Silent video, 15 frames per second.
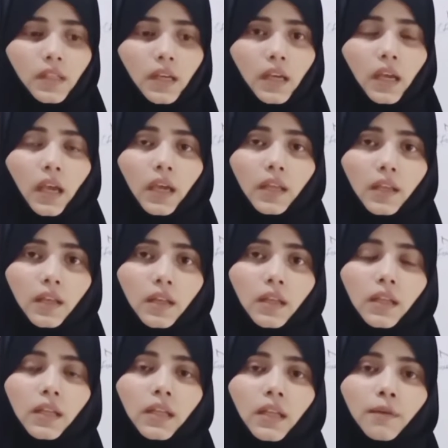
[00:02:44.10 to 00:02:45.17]
And
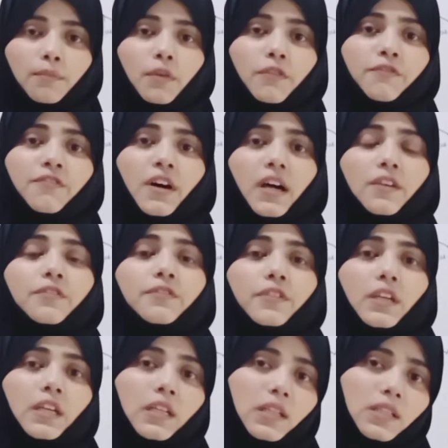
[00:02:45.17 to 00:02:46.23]
number 5
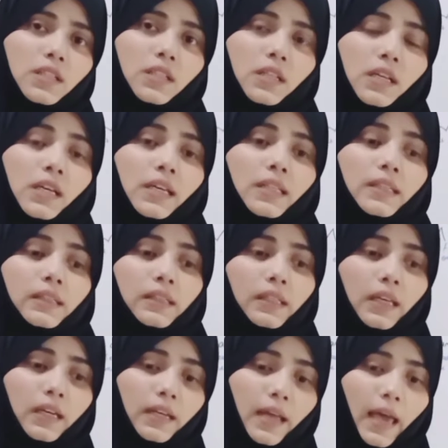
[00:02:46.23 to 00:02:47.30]
is
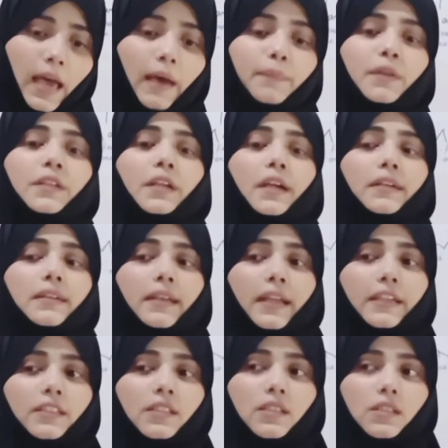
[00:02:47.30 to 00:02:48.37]
their habitat.
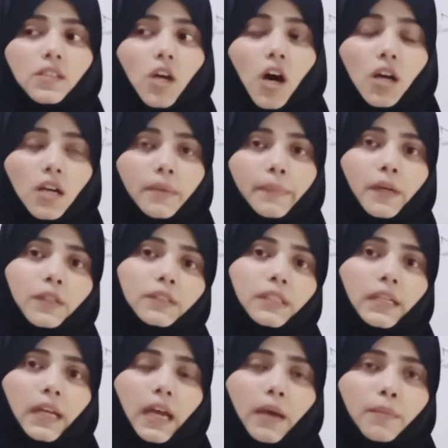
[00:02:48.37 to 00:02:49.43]
Let's talk about
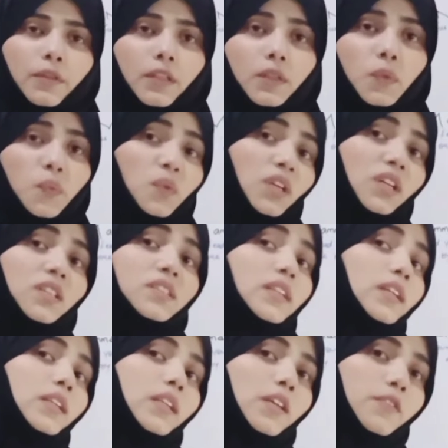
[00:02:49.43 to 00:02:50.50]
their habitat, where
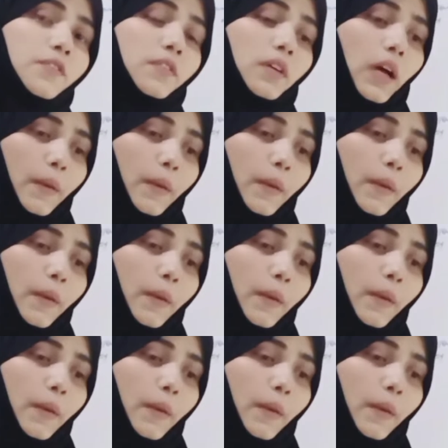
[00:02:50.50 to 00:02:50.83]
they live.